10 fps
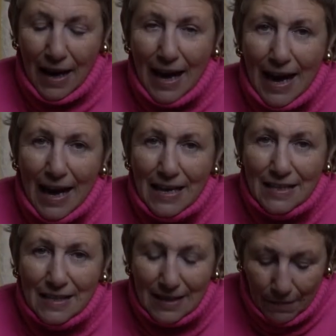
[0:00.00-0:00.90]

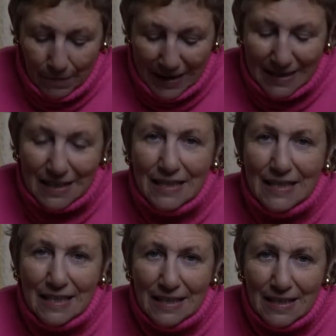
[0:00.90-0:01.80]
S makes a
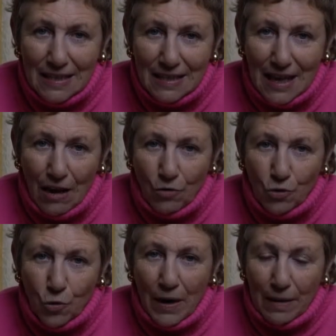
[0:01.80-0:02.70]
Z sound
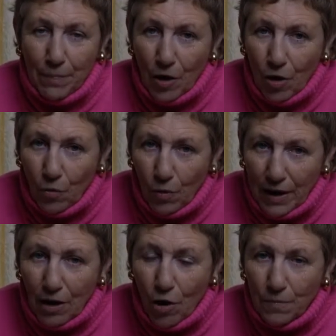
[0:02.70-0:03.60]
when
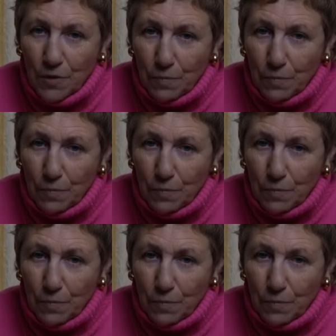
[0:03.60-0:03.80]
it comes